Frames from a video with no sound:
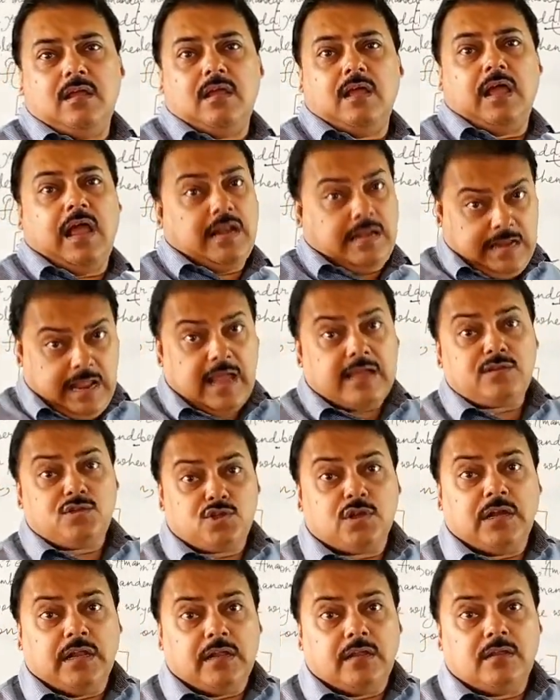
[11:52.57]
And
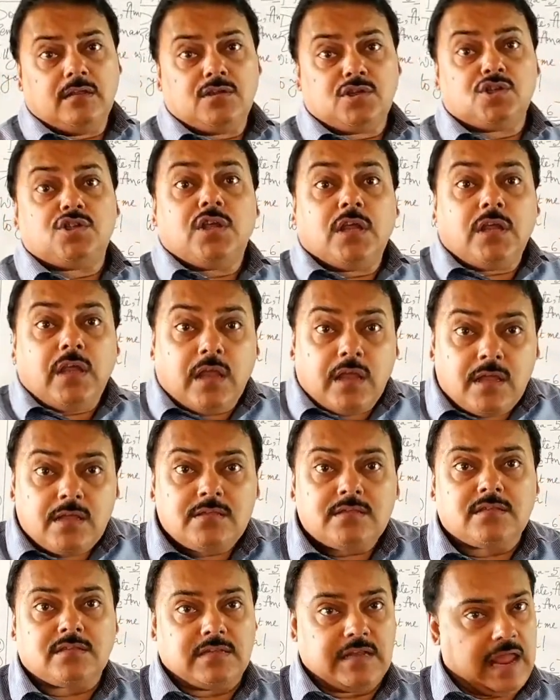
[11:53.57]
actually, she
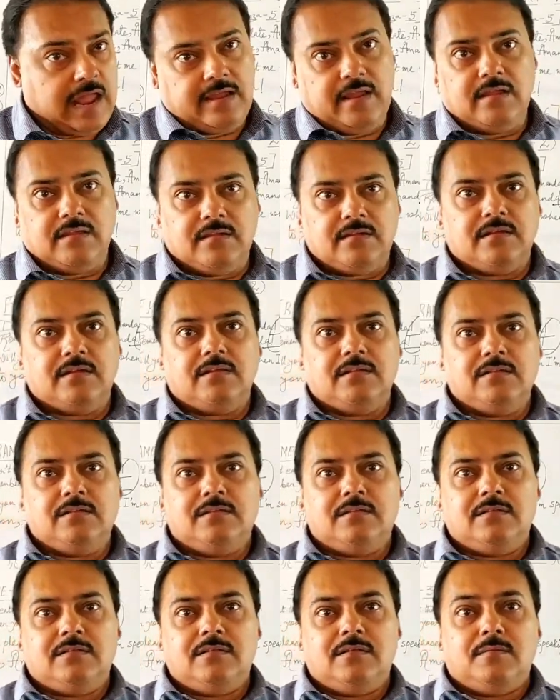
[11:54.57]
is nagging.
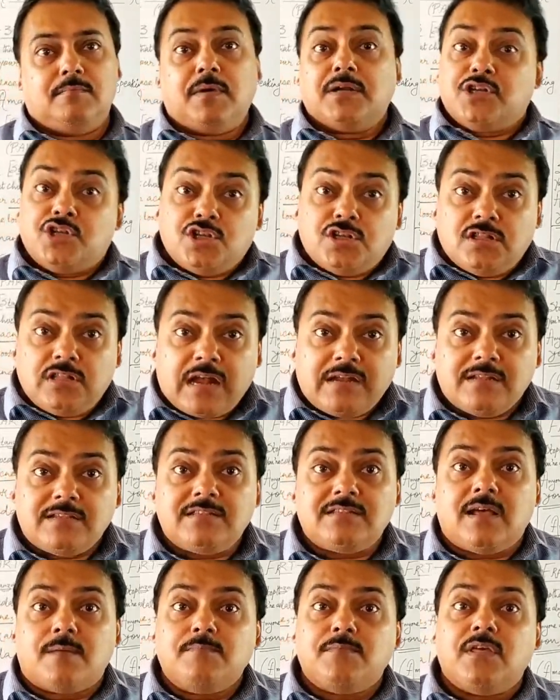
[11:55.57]
But that is
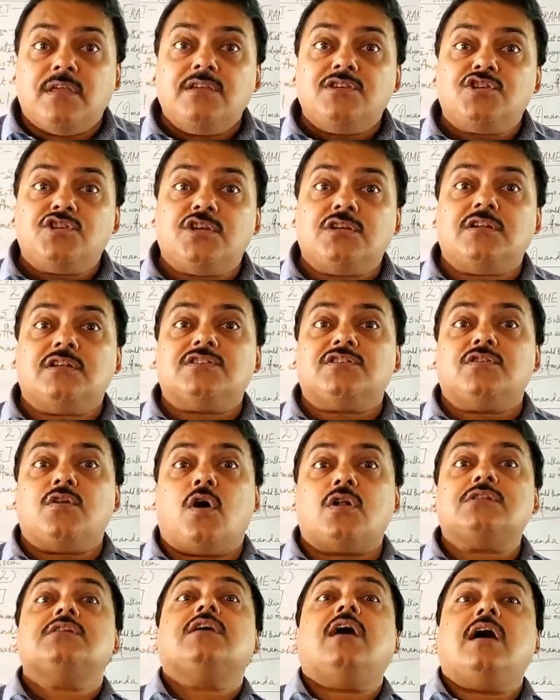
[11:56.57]
something she does
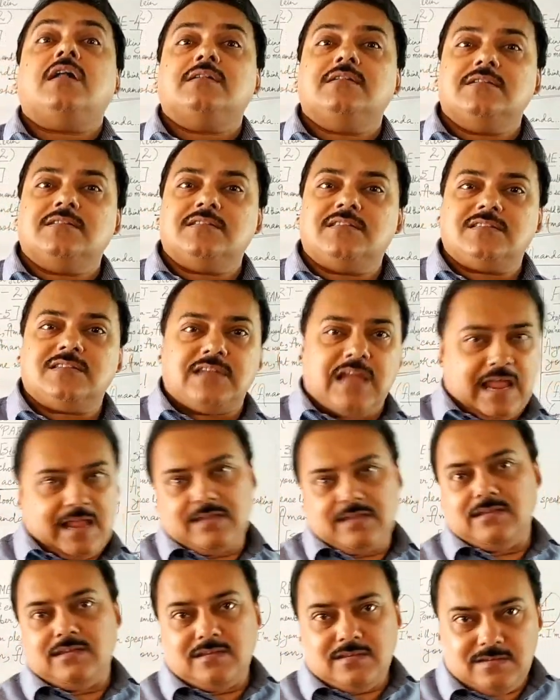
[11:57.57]
not understand.
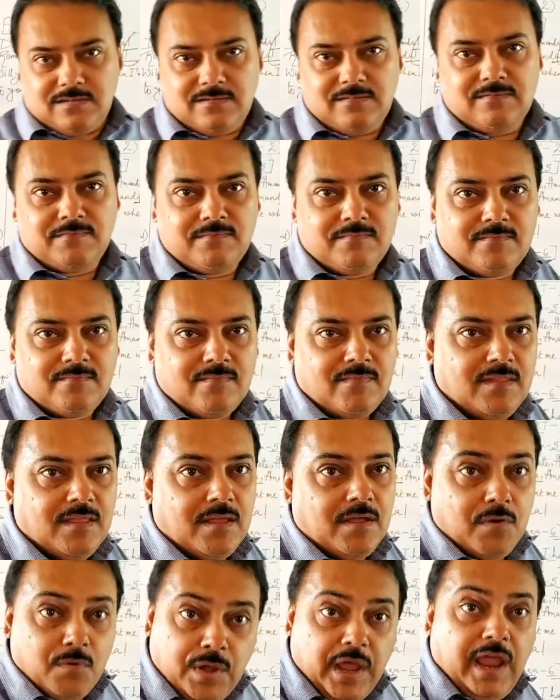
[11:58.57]

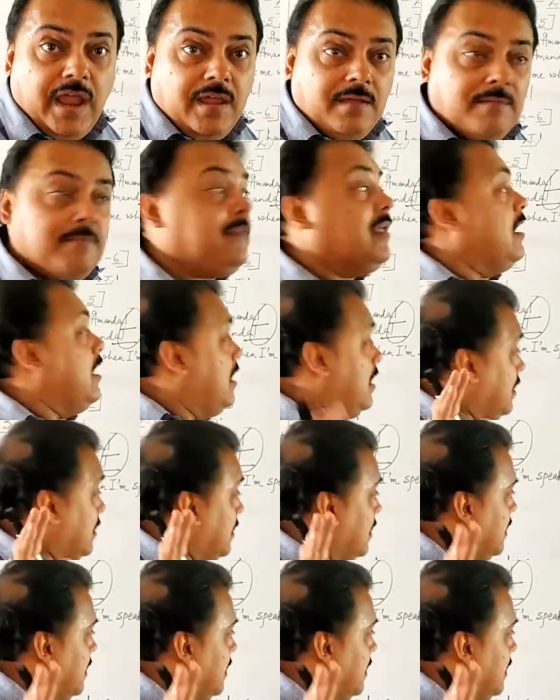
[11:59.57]
Okay?